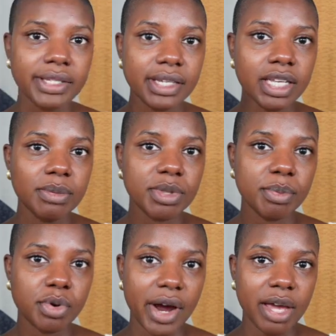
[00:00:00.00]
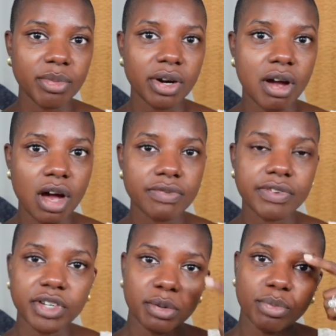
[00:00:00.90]
to keep the primer off
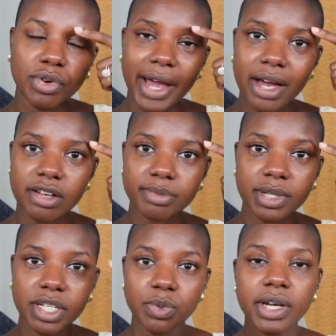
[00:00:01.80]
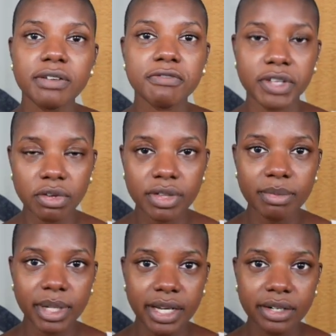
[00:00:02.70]
of your brows because we're going to fill
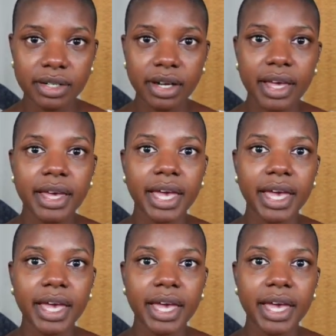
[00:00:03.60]
them later